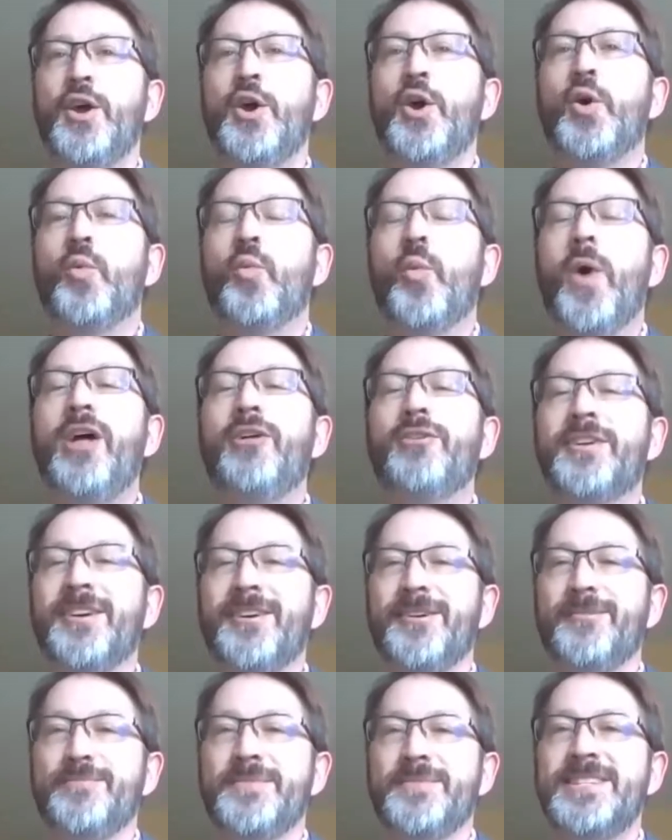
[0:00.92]

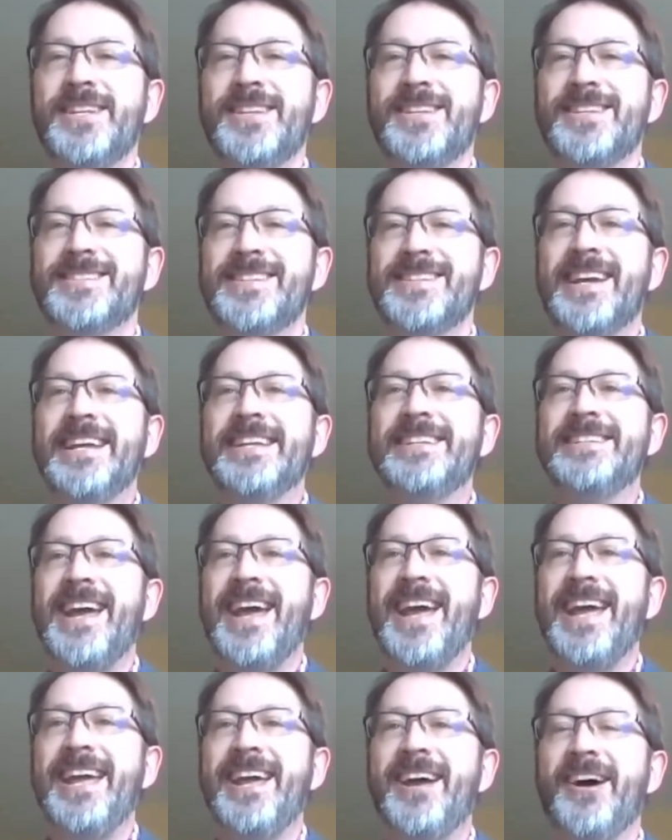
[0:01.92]
Welcome to the second
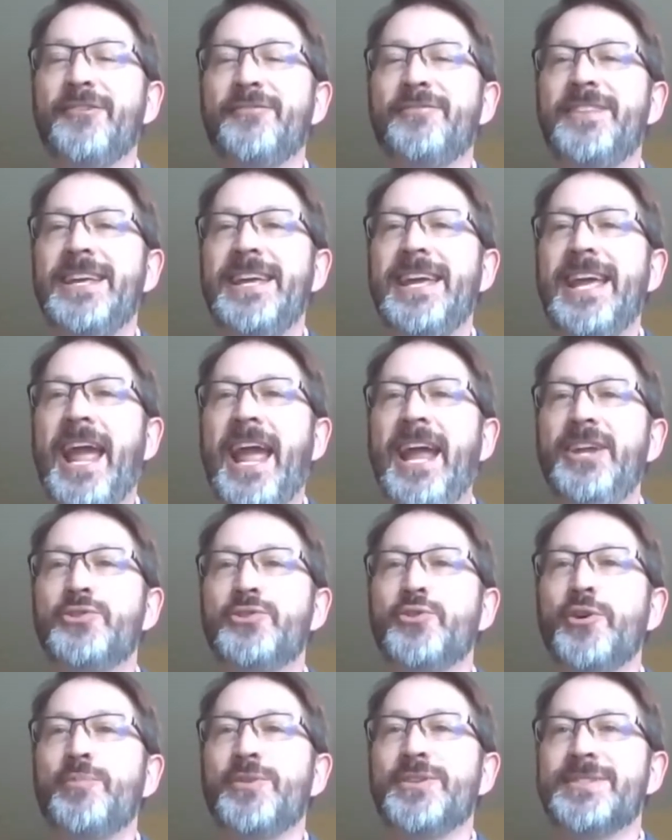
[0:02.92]
day of the
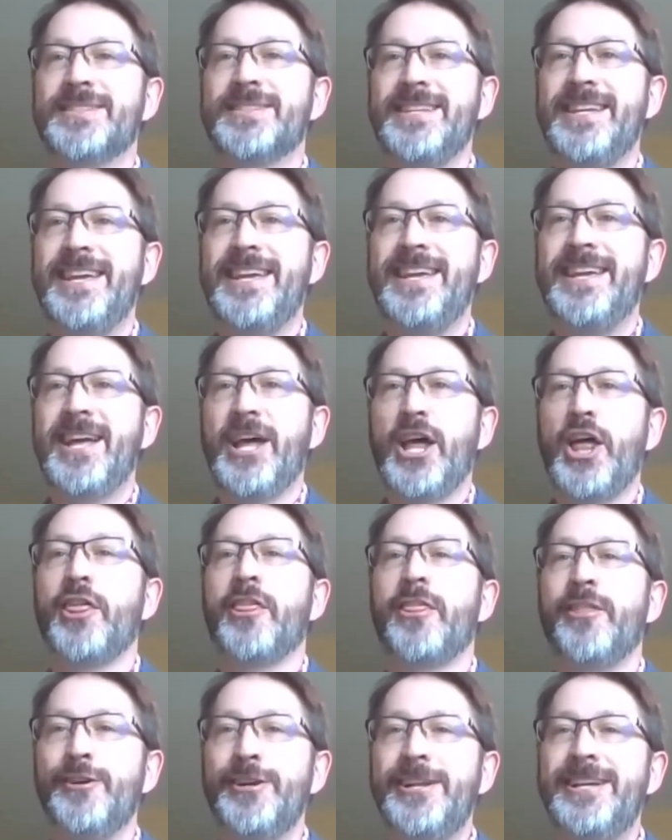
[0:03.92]
ACCC
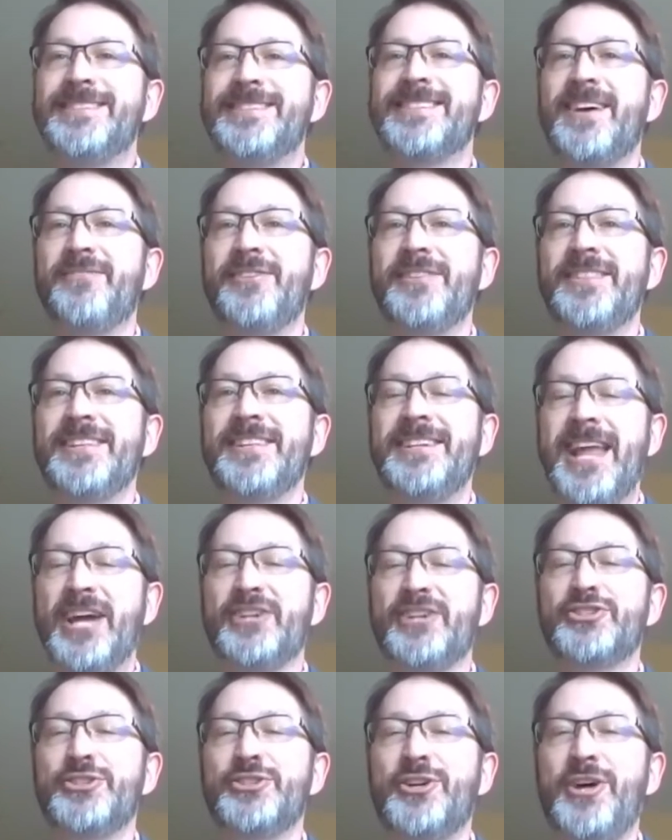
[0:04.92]
37th
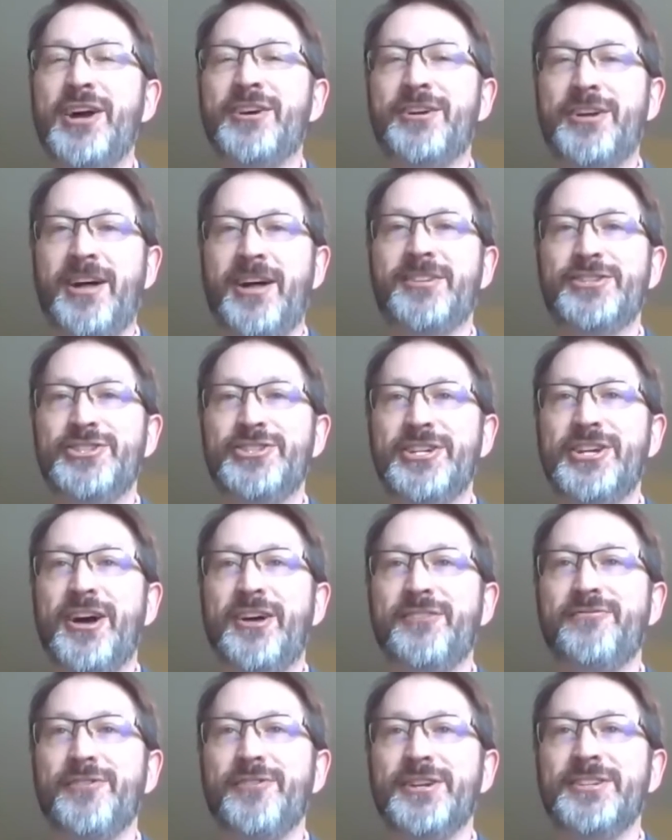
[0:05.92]
National Oncology
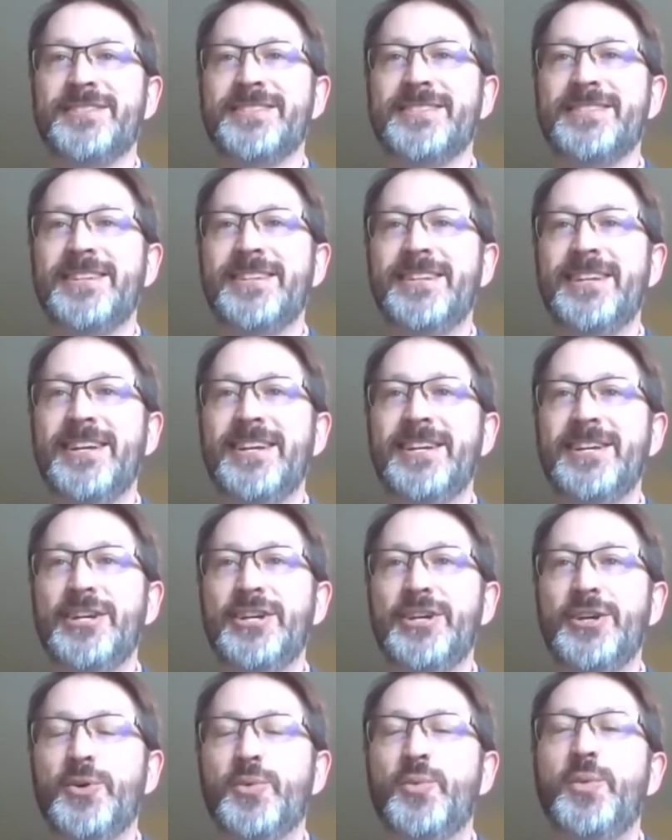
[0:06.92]
Conference.
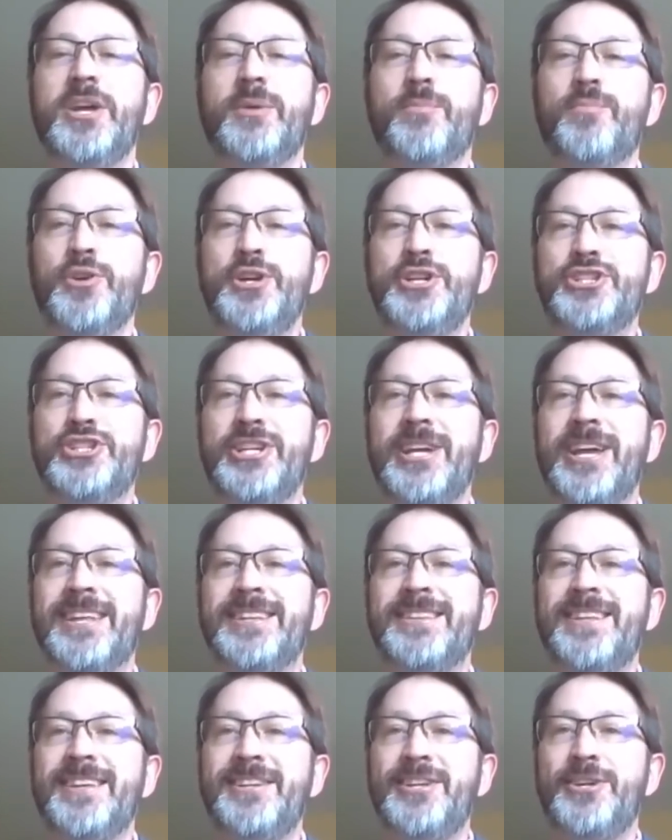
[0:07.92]
We
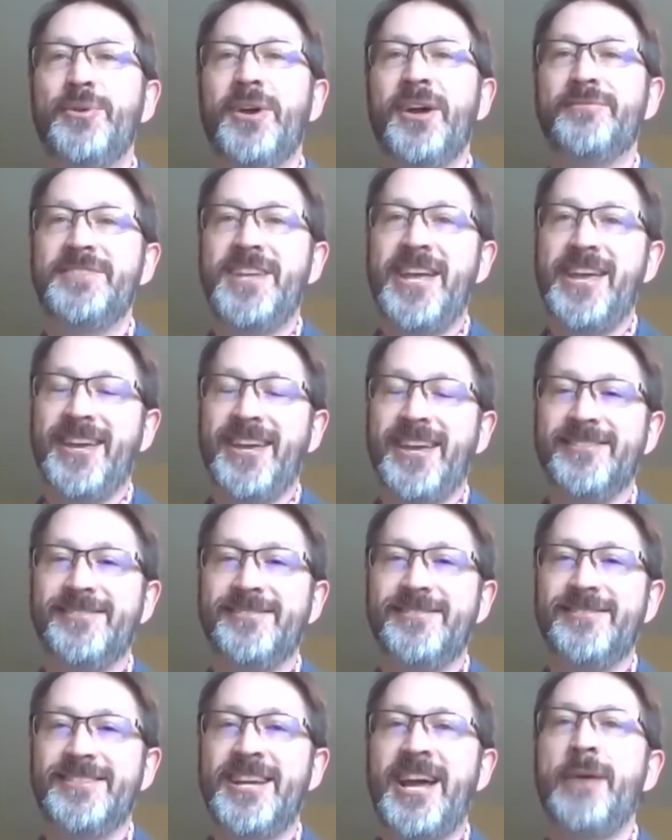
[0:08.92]
appreciate that you have
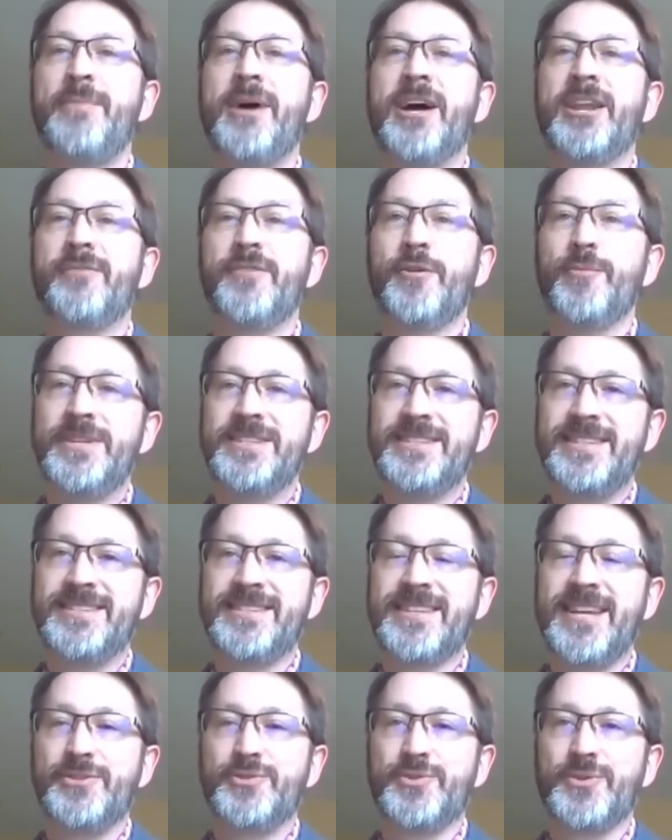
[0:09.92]
taken time out of your busy
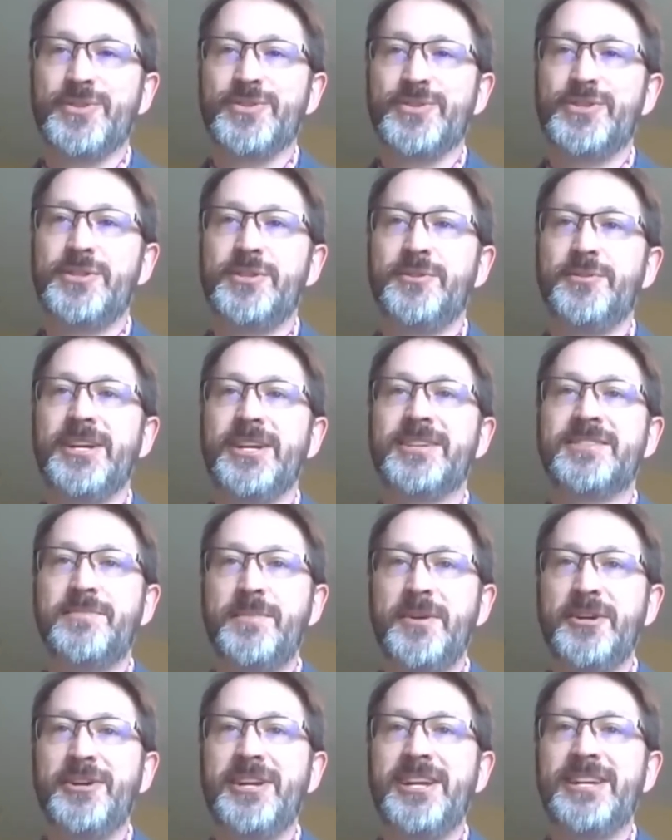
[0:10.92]
schedules to
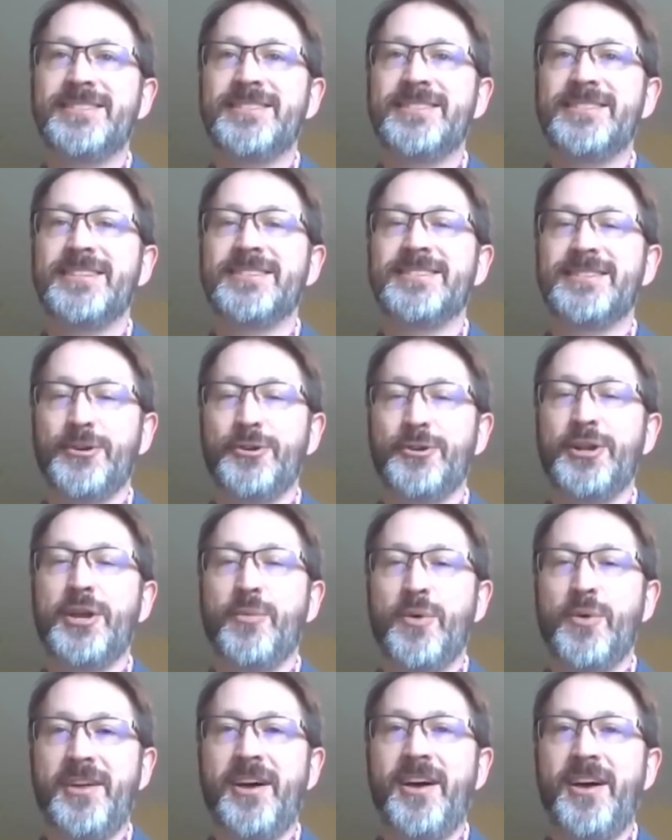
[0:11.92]
experience this learning
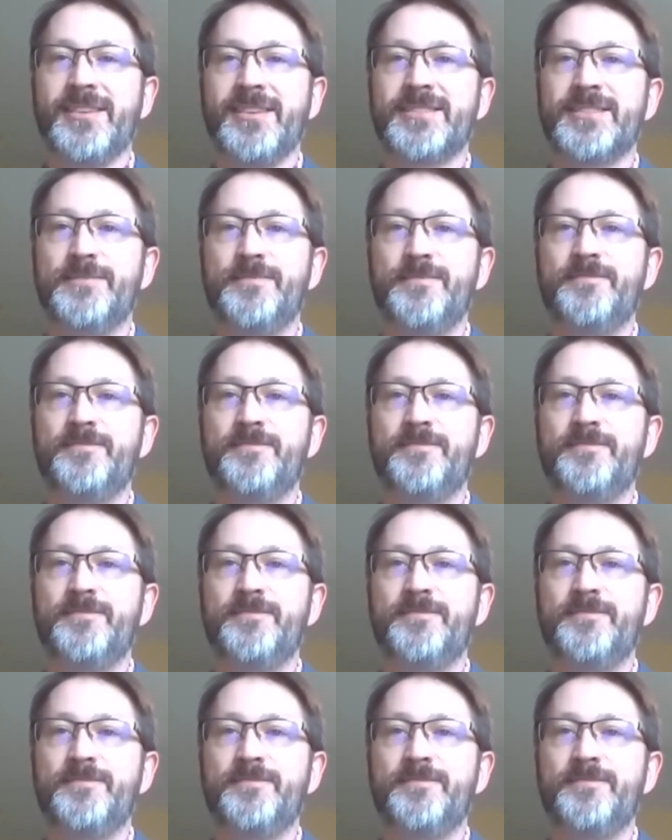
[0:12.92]
with us.